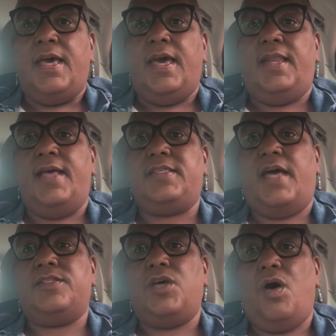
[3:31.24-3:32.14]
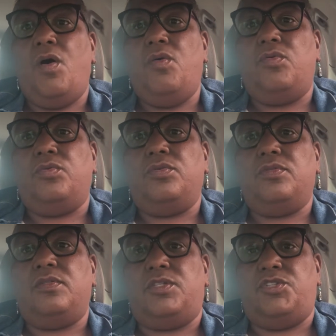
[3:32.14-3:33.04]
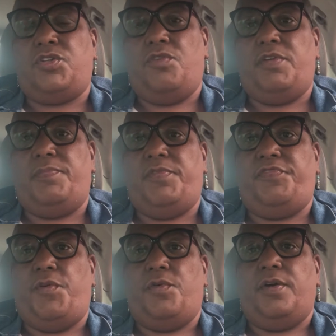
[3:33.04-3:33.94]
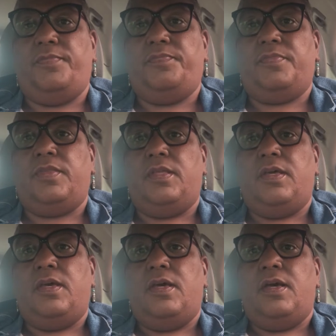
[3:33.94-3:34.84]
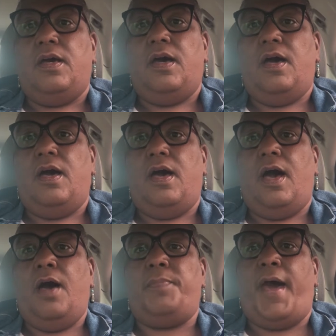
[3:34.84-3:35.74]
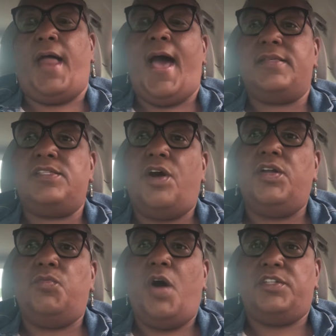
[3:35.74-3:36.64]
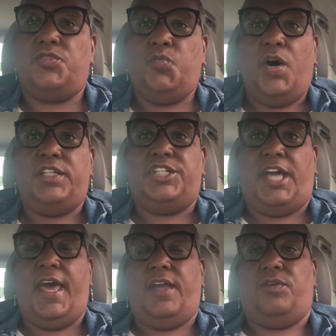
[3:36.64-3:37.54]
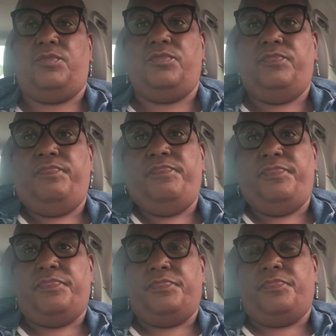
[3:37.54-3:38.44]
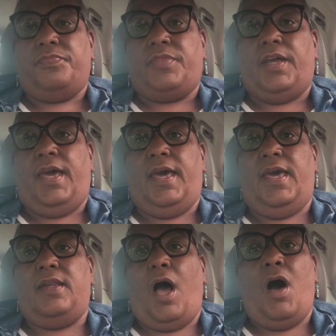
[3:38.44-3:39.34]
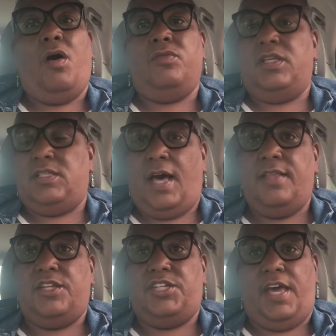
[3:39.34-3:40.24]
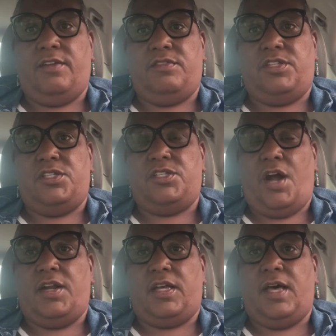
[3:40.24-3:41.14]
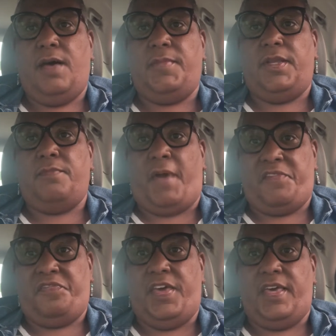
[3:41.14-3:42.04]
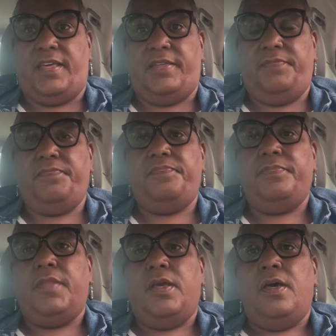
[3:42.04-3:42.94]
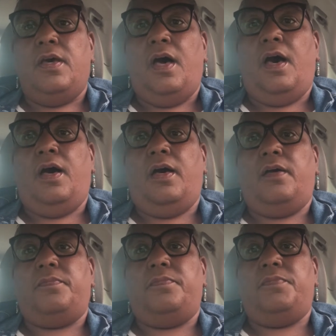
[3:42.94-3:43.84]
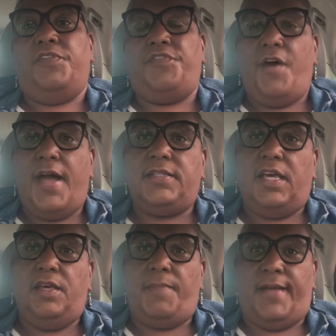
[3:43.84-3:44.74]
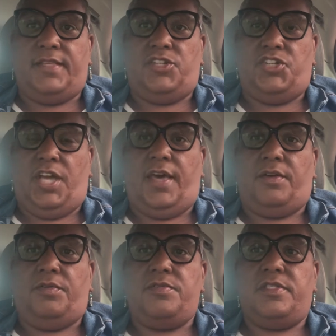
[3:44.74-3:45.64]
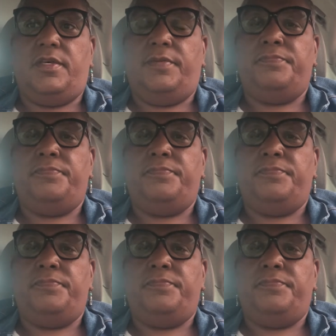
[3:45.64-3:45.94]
And as I told the story before, I started watching one channel and all these other channels just started coming in my feed. Before I tell you about the channels,